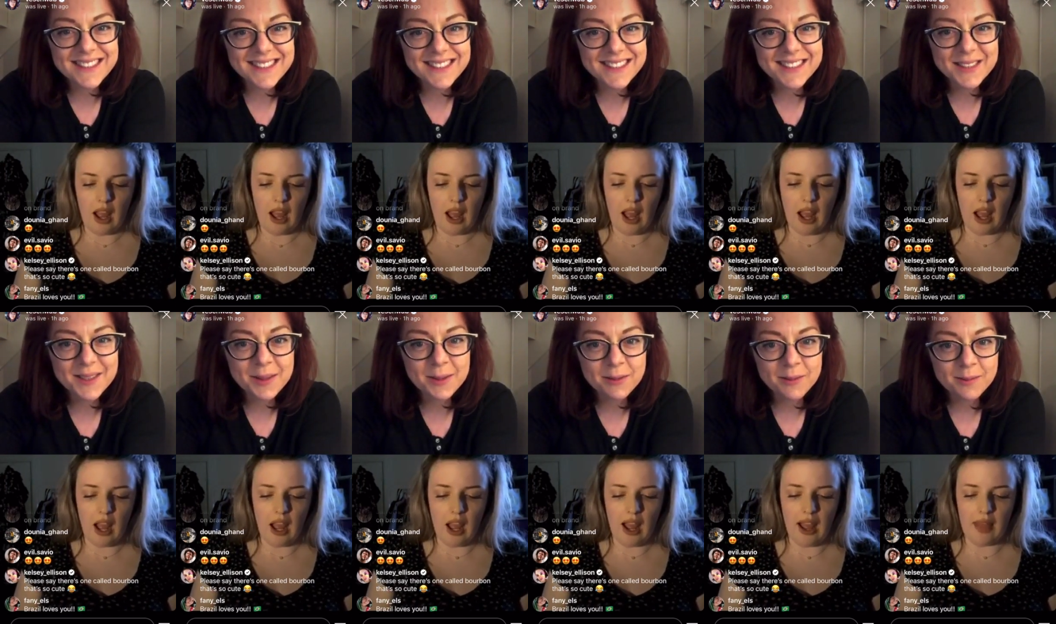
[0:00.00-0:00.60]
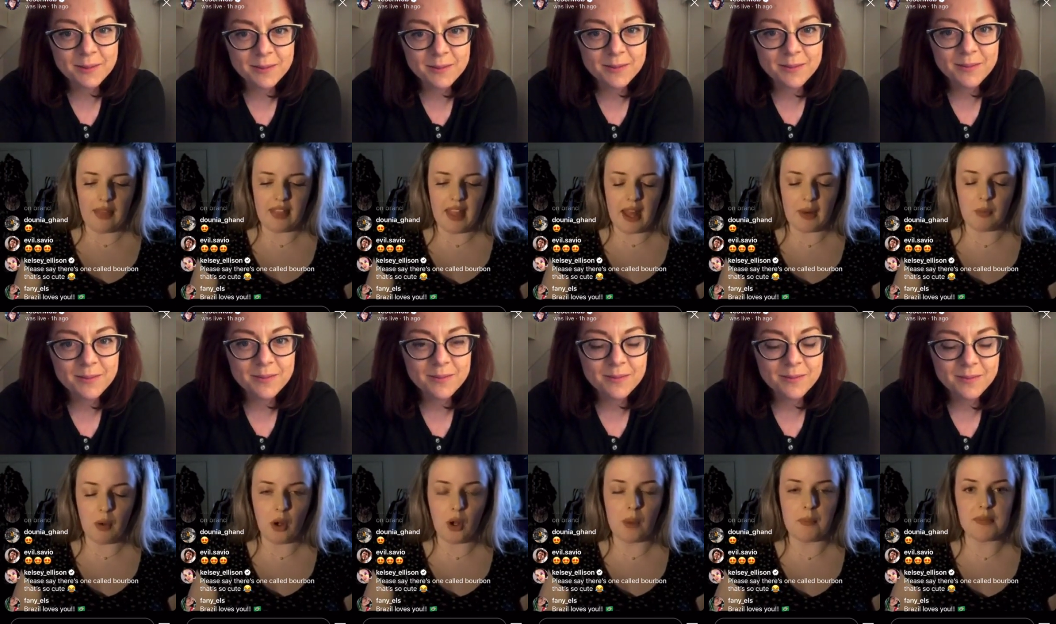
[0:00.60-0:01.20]
Speaker 1: And then what
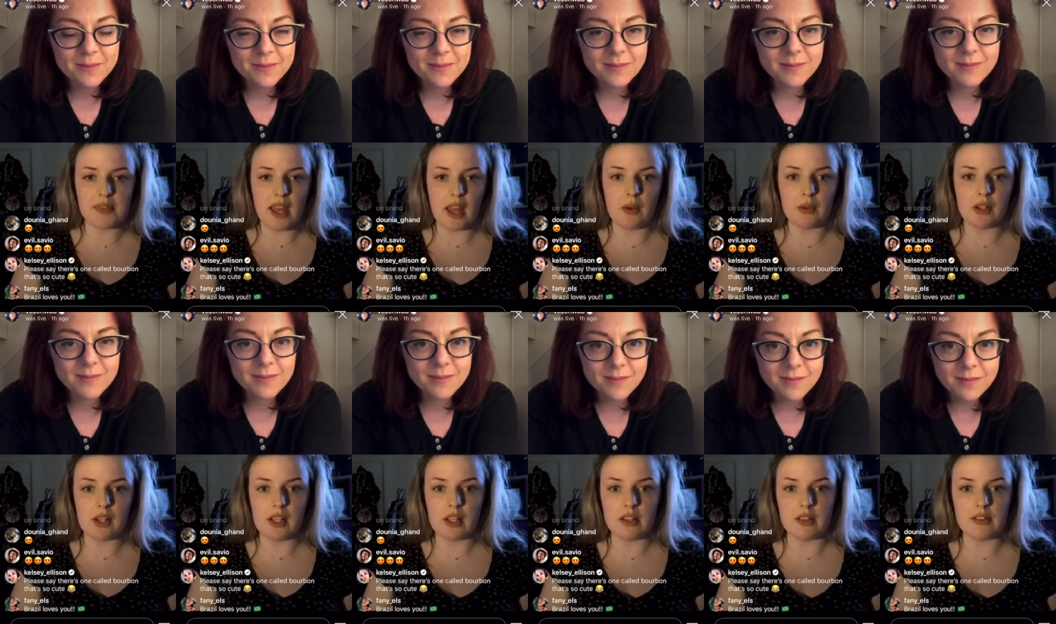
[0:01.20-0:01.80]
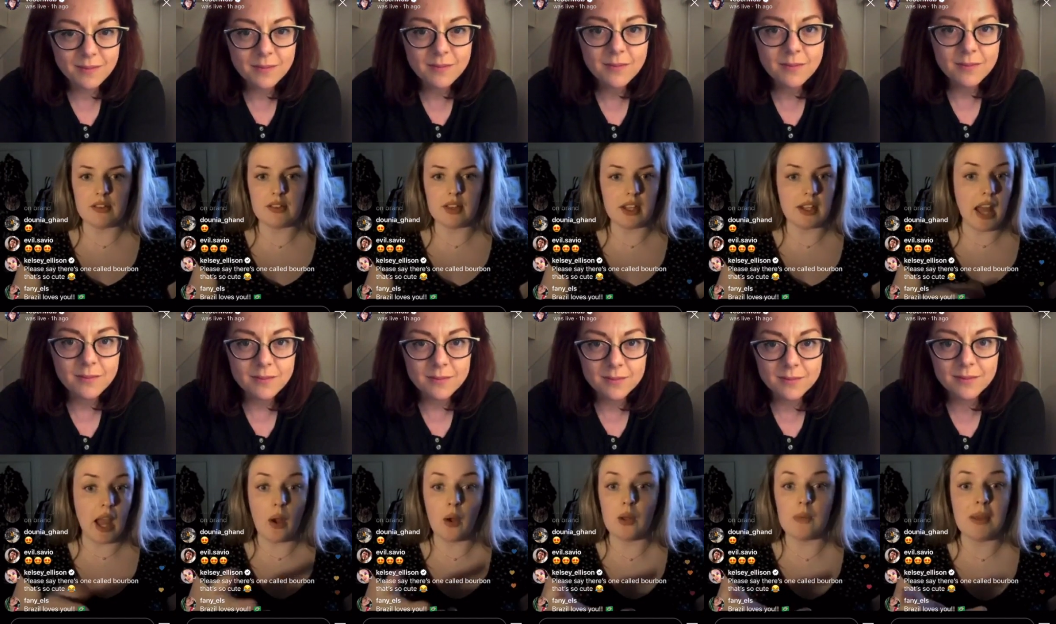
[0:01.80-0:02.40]
comes out is an owl
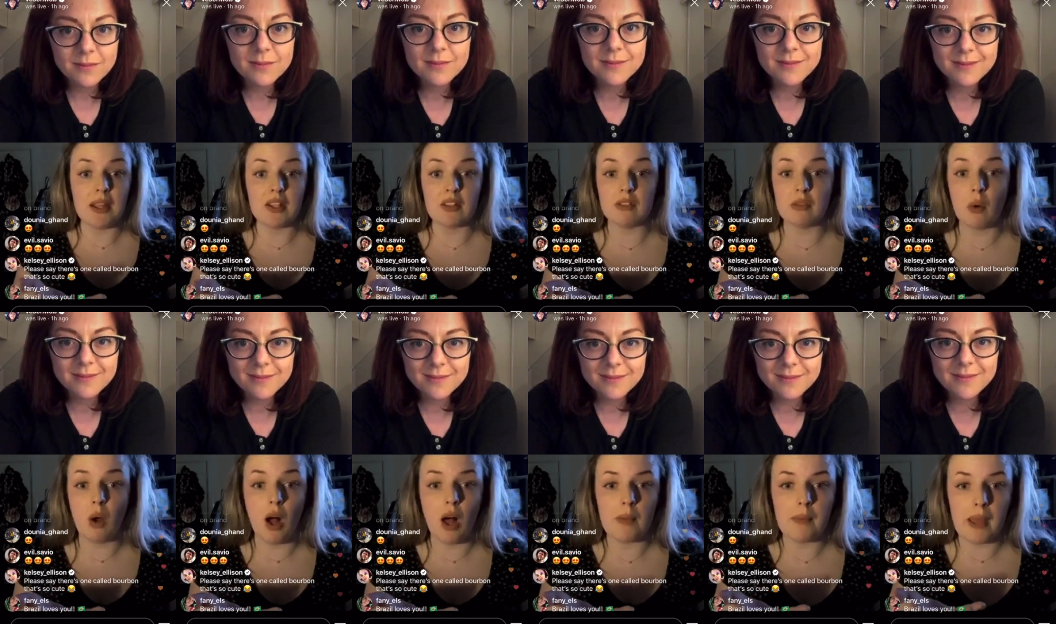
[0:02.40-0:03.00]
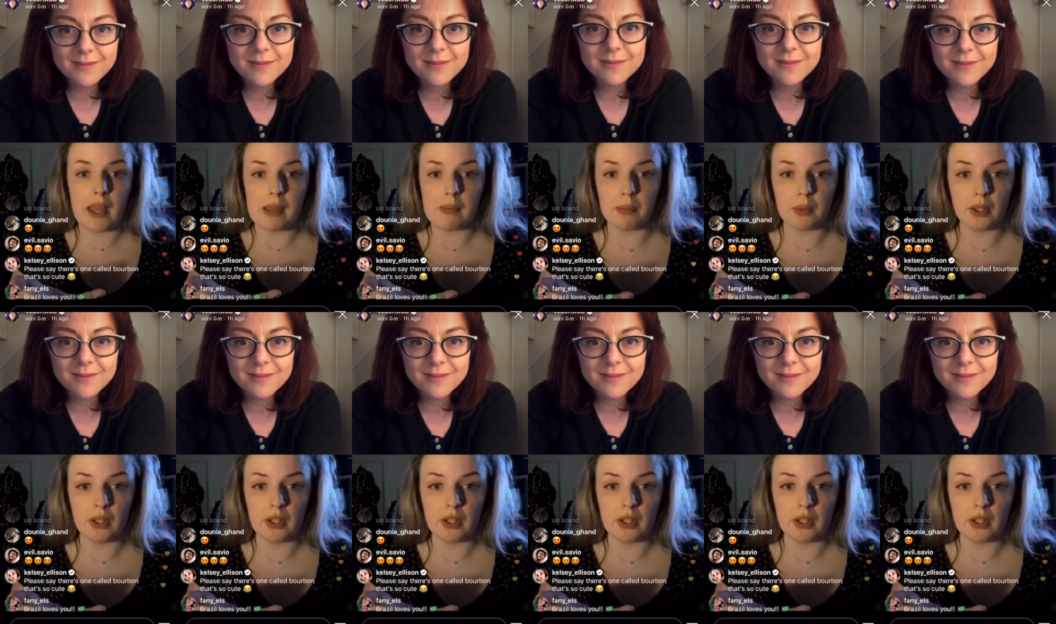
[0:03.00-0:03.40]
made of wallpaper.